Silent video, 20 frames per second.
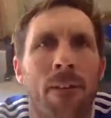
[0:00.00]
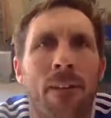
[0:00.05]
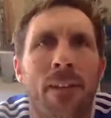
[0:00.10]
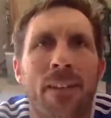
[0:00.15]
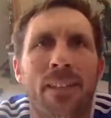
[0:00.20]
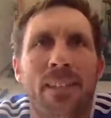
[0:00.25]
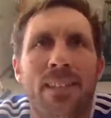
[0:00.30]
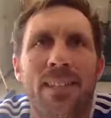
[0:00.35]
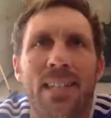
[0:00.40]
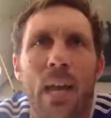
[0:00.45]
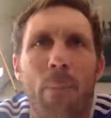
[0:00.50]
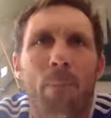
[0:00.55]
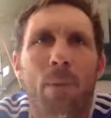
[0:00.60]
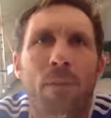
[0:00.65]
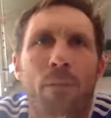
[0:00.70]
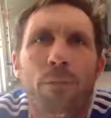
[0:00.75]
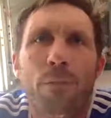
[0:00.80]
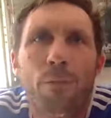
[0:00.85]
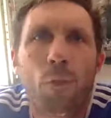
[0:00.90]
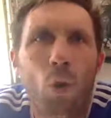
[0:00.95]

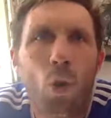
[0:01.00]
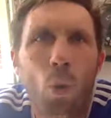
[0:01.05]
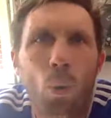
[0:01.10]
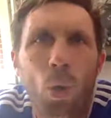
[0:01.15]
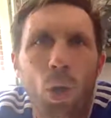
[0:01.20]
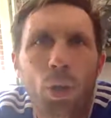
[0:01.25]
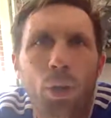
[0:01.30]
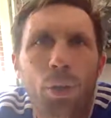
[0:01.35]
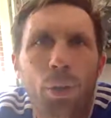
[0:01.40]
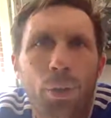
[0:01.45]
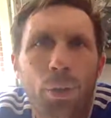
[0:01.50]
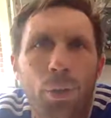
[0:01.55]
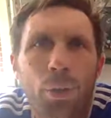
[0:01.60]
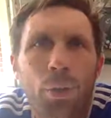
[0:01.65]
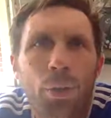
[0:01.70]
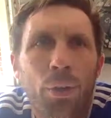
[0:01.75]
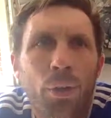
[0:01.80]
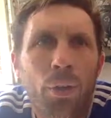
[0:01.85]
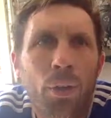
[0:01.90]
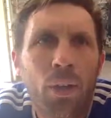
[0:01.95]
Stepping forward
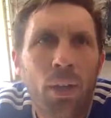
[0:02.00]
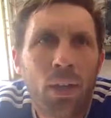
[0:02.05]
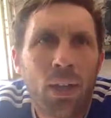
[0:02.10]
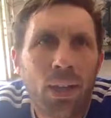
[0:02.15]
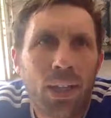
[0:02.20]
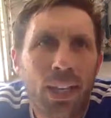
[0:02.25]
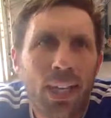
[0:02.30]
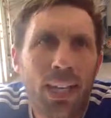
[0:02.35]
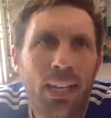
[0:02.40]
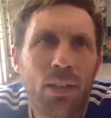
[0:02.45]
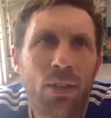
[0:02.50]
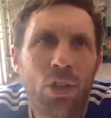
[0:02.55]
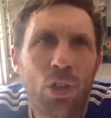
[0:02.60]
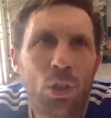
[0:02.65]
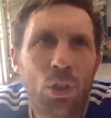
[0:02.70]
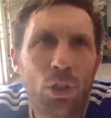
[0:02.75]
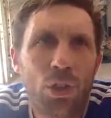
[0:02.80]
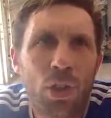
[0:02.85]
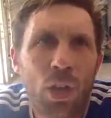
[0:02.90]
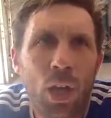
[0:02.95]
into
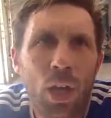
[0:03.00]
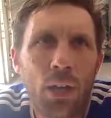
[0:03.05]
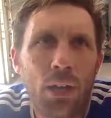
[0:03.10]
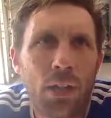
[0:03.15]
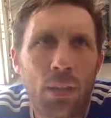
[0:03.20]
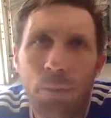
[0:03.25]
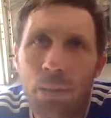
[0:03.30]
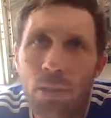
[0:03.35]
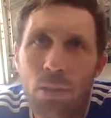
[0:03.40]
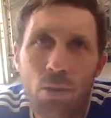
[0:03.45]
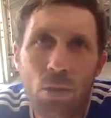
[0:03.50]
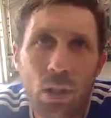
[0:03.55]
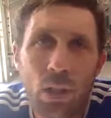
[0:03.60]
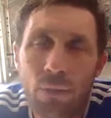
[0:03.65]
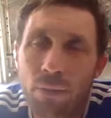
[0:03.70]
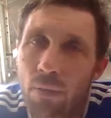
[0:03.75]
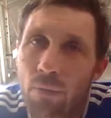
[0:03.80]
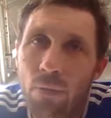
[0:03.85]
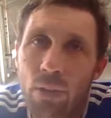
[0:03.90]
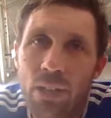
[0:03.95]
your touch. That means you're going
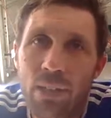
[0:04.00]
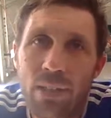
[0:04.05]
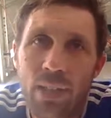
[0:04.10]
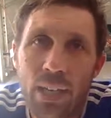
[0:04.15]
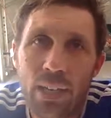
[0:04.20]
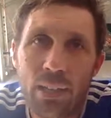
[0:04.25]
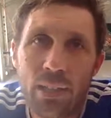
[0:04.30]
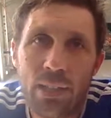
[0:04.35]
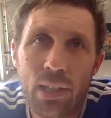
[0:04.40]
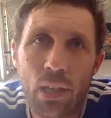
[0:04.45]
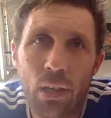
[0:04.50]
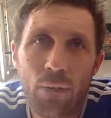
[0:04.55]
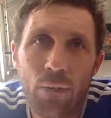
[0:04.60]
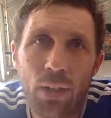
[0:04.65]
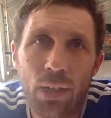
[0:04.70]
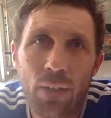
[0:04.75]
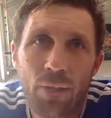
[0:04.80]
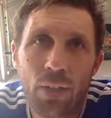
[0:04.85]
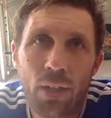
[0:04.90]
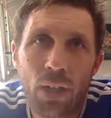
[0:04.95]
to have to reset yourself.
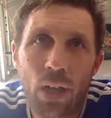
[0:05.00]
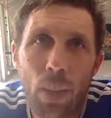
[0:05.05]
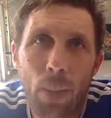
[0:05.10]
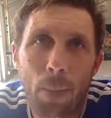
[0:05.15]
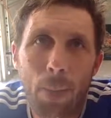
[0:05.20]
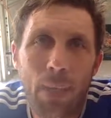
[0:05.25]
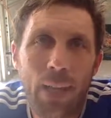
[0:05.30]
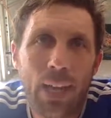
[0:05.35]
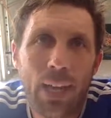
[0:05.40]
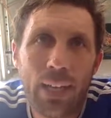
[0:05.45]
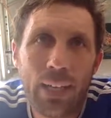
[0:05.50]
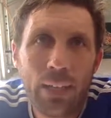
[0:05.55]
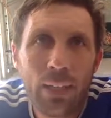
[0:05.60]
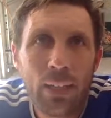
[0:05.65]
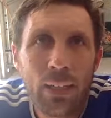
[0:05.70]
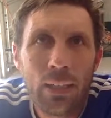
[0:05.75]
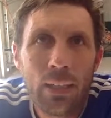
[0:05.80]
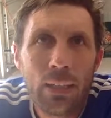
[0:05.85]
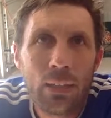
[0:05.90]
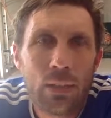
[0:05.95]
You're going to have to come back
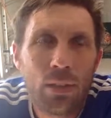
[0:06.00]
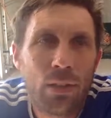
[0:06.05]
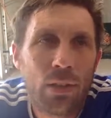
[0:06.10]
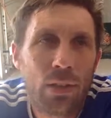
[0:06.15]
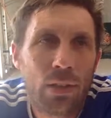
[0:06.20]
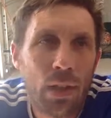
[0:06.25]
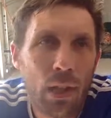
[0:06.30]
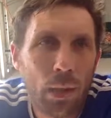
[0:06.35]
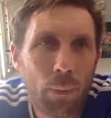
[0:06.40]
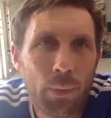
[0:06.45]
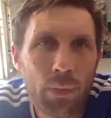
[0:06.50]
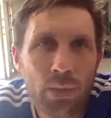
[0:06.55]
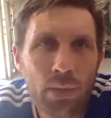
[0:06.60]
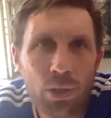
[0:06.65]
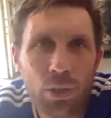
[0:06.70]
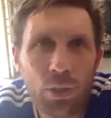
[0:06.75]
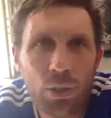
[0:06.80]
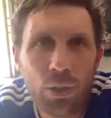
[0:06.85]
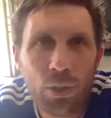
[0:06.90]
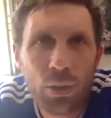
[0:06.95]
to the start
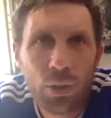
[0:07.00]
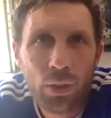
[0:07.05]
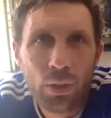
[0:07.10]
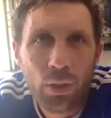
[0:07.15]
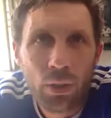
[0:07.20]
position.